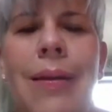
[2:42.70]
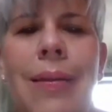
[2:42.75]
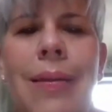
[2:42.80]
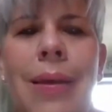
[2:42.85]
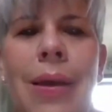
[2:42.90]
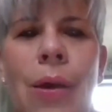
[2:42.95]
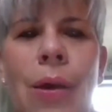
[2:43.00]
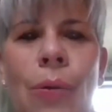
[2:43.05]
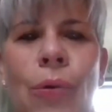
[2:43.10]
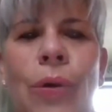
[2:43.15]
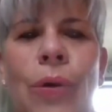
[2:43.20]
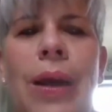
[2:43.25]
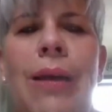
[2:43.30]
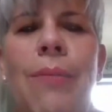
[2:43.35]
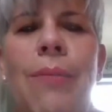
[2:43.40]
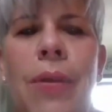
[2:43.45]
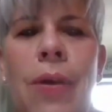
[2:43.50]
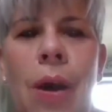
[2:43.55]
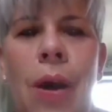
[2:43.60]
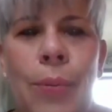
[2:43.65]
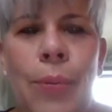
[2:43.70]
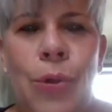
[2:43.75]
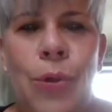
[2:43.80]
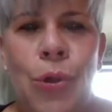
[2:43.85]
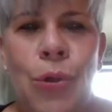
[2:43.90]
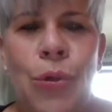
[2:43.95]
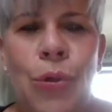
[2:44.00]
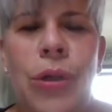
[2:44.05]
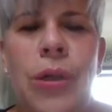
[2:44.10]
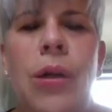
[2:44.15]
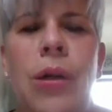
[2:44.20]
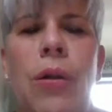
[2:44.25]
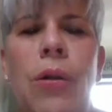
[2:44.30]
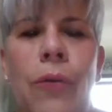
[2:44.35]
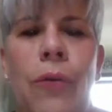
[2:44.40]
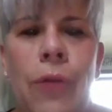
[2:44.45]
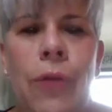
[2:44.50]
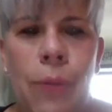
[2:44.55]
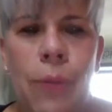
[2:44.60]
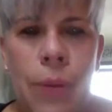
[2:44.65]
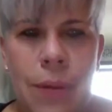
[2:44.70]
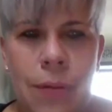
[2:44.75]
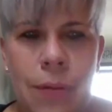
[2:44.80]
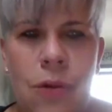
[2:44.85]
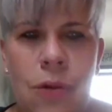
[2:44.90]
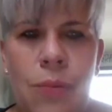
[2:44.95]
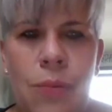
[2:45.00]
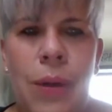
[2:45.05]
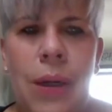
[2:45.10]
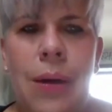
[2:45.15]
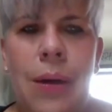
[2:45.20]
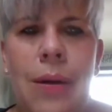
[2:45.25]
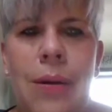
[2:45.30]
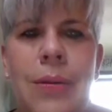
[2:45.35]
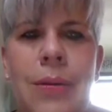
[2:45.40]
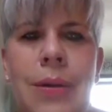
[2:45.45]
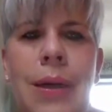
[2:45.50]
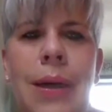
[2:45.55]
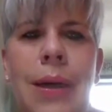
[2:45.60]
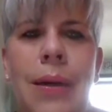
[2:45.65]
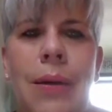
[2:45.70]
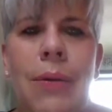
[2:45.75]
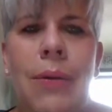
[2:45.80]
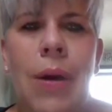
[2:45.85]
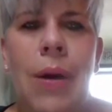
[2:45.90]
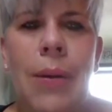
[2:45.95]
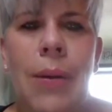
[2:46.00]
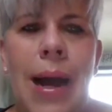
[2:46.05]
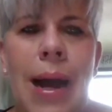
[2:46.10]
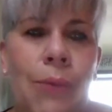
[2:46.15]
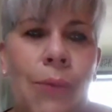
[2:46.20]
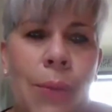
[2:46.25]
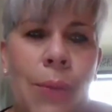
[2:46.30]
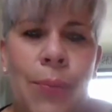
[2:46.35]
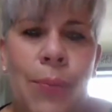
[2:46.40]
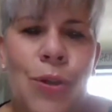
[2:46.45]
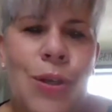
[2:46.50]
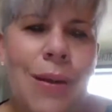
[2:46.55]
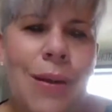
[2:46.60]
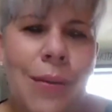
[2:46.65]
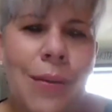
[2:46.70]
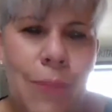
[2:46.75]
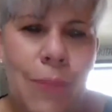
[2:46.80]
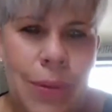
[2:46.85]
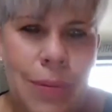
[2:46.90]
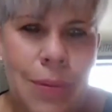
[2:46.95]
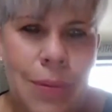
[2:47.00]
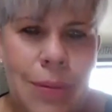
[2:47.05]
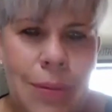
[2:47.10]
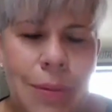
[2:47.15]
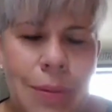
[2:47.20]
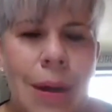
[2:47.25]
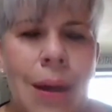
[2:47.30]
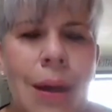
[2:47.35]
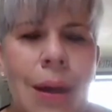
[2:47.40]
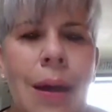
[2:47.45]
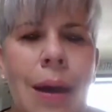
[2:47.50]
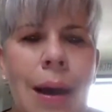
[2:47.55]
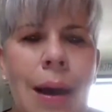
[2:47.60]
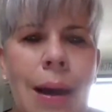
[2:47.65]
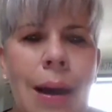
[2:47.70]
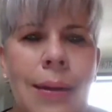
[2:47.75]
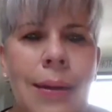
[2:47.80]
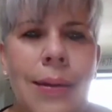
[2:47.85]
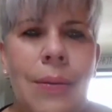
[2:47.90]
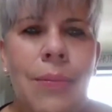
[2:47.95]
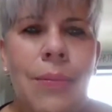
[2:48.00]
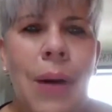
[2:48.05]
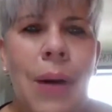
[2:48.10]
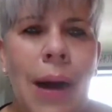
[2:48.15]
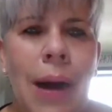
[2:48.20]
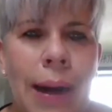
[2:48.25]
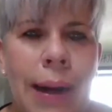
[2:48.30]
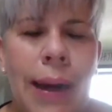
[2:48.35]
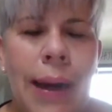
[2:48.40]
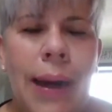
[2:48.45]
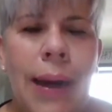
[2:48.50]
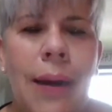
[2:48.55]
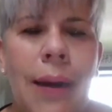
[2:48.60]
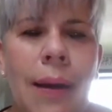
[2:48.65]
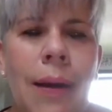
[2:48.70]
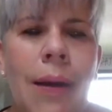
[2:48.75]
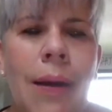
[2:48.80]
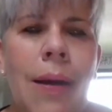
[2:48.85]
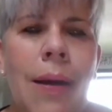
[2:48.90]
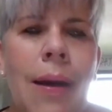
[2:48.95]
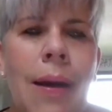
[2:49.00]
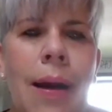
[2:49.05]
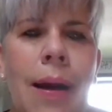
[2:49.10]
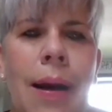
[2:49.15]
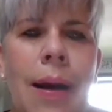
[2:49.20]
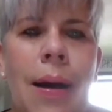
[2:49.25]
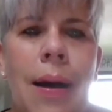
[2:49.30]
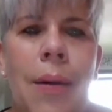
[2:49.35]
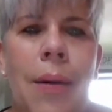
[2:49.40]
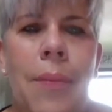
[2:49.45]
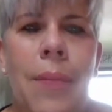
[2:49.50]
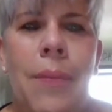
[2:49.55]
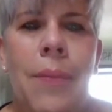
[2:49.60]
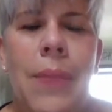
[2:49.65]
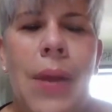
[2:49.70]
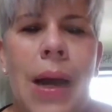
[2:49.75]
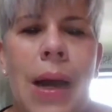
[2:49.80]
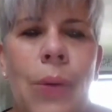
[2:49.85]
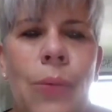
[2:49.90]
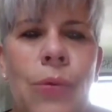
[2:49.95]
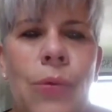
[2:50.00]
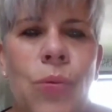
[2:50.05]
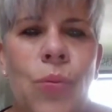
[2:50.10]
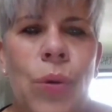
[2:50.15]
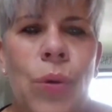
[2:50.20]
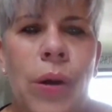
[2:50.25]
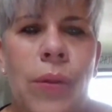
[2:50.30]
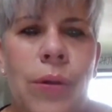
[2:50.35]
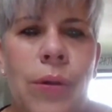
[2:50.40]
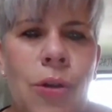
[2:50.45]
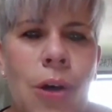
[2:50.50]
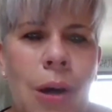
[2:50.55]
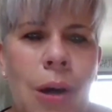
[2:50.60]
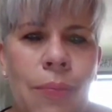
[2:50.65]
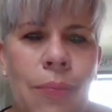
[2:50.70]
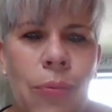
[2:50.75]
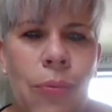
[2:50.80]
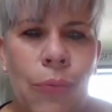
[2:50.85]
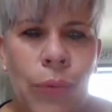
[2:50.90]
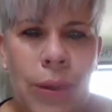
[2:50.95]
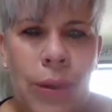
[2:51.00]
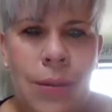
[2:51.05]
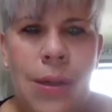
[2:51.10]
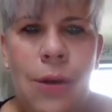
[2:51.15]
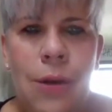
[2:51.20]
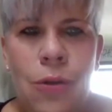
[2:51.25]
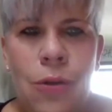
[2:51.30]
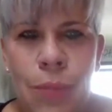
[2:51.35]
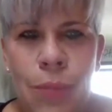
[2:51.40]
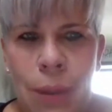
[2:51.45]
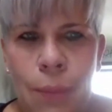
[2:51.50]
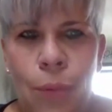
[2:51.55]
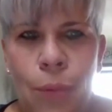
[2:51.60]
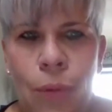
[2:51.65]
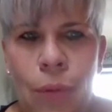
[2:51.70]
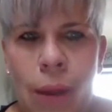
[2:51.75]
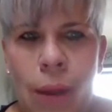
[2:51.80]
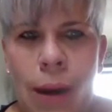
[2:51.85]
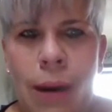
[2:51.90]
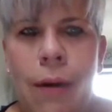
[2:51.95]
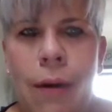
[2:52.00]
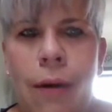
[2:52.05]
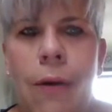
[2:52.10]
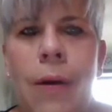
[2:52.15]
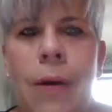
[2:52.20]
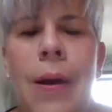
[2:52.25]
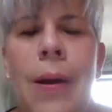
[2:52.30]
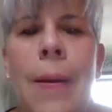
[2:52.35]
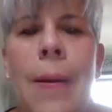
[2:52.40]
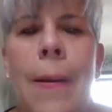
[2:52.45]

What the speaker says: the owner gave me the opportunity to learn the business because I represented the business. I did buying. I was one of the top 3 salespeople there.